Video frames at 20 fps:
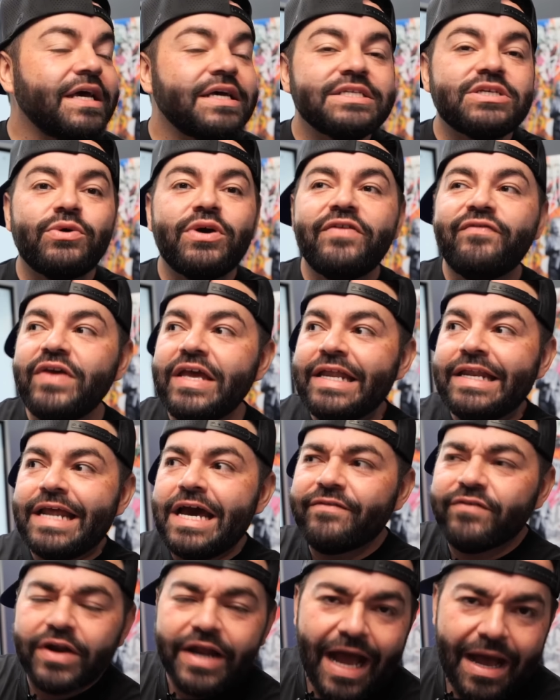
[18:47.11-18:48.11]
So if he
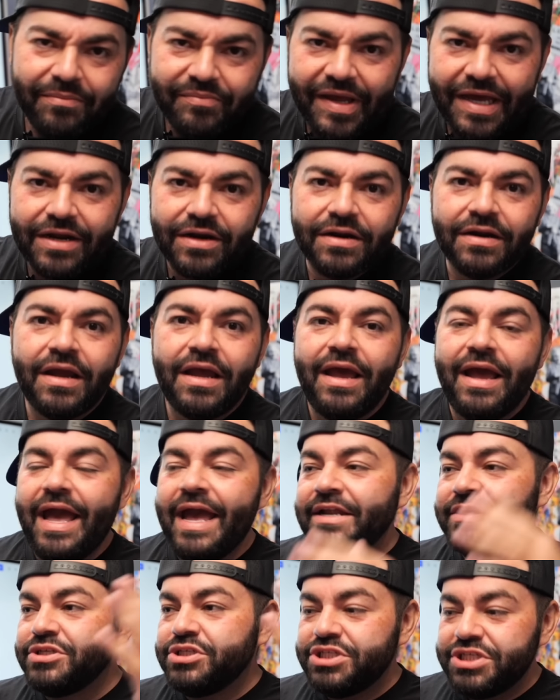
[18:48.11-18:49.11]
never got better
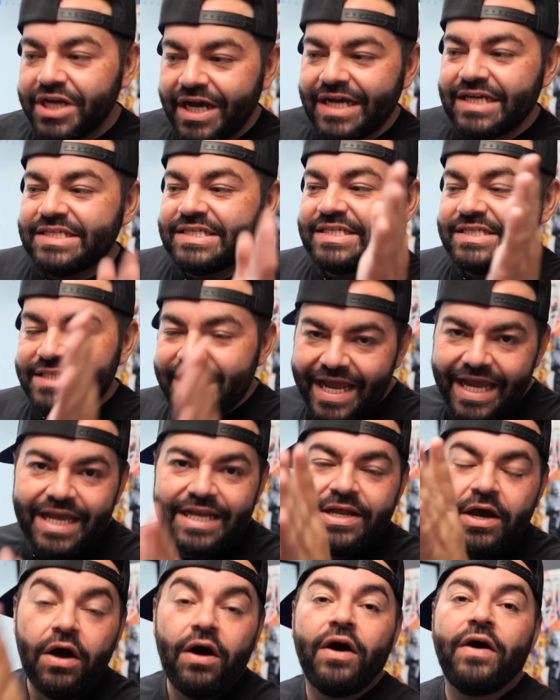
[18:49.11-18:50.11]
and just
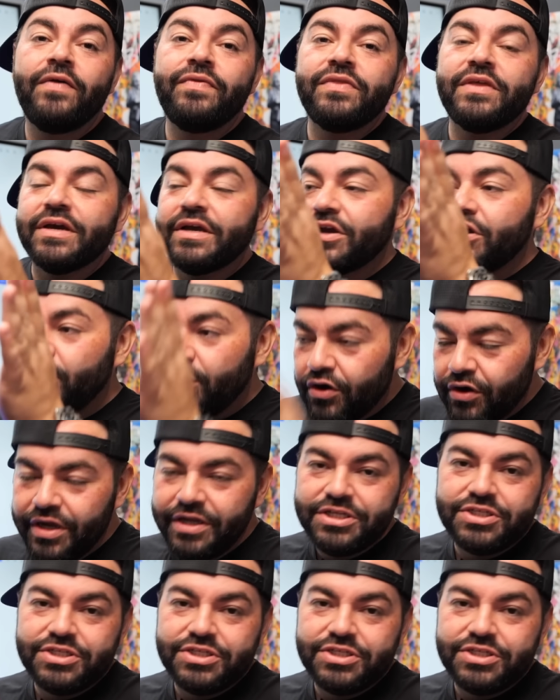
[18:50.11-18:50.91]
stayed on the current